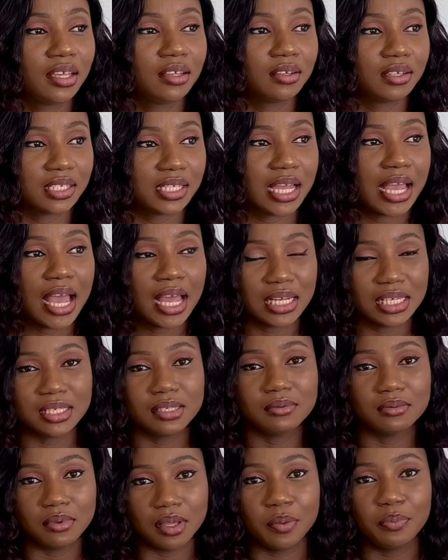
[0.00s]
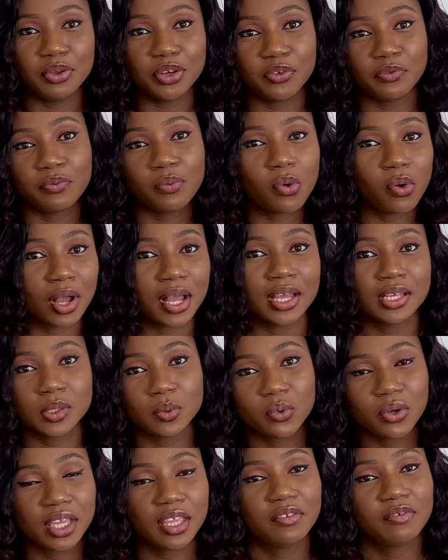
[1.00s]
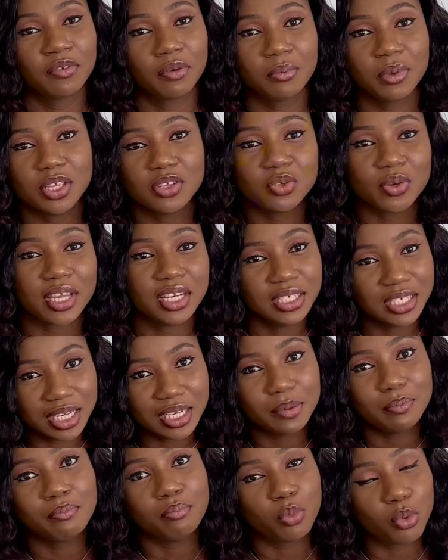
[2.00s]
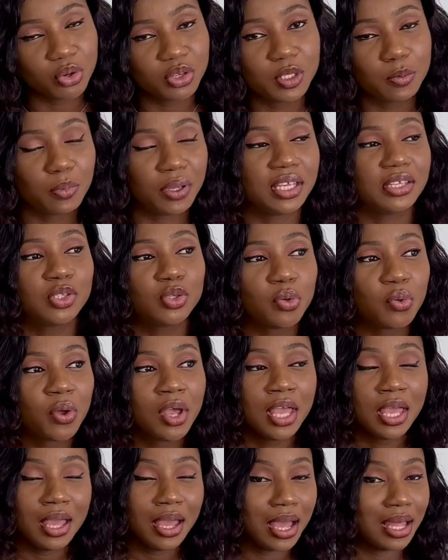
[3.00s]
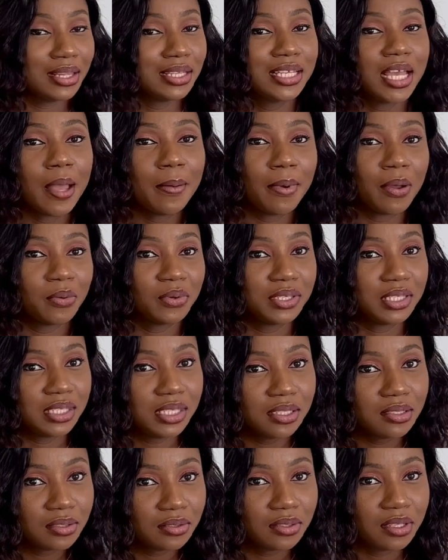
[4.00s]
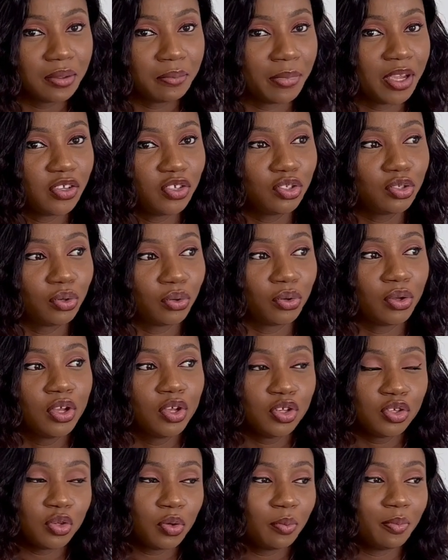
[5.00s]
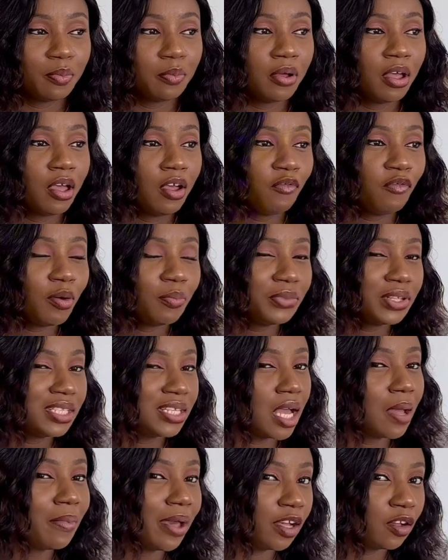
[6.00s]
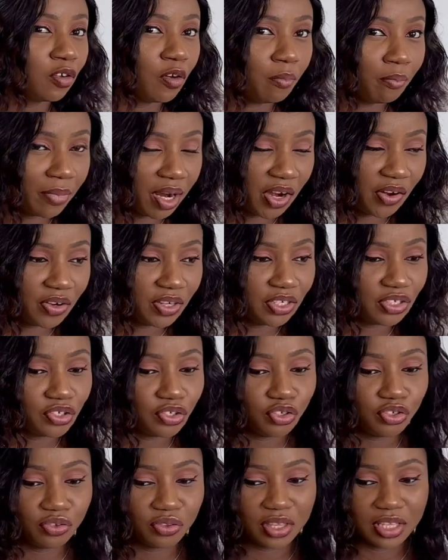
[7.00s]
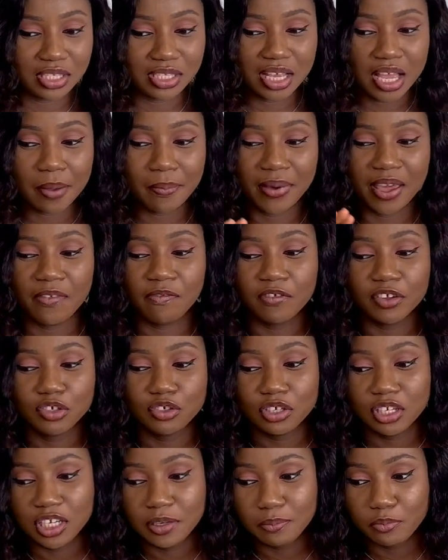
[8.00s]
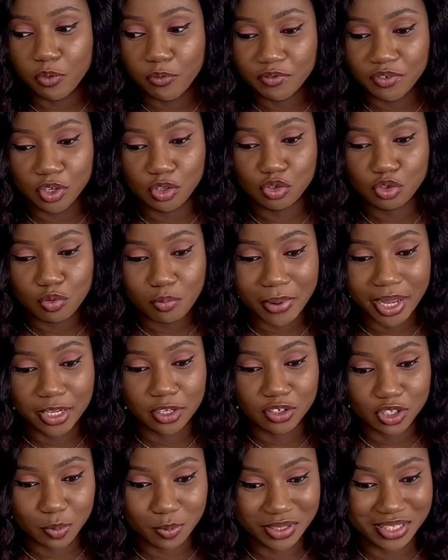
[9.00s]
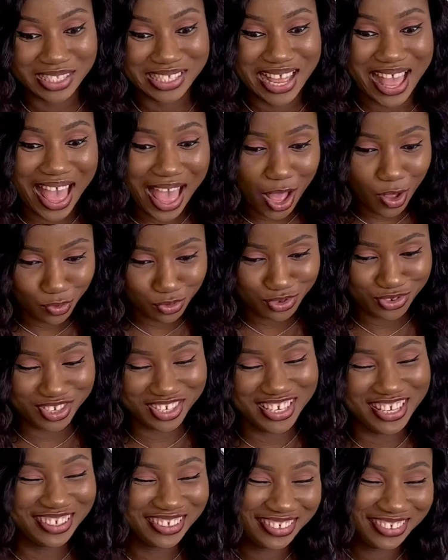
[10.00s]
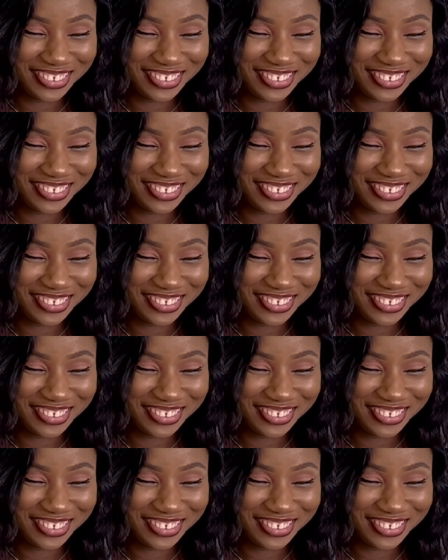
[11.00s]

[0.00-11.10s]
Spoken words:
because I had a bit of workers working for me, so I needed more space. So at the time, I was still in my store. So from the time I got married to the time I eventually moved into my husband's house,